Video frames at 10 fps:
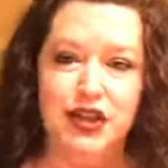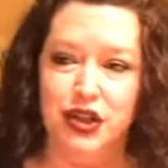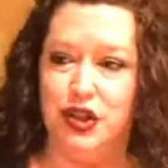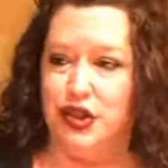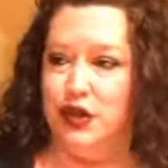
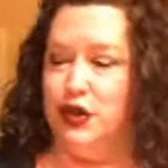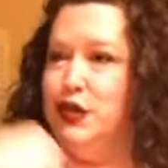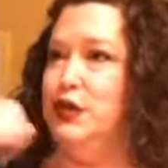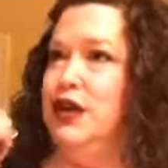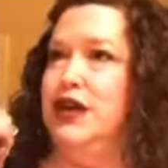
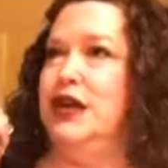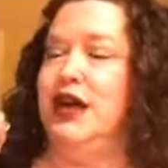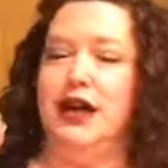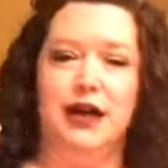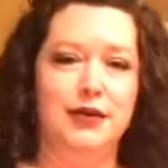to
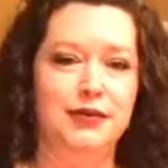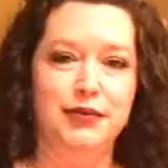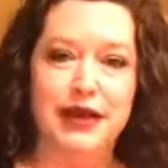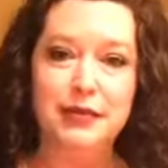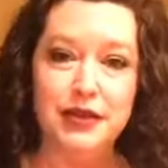um,
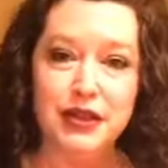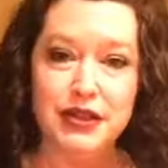people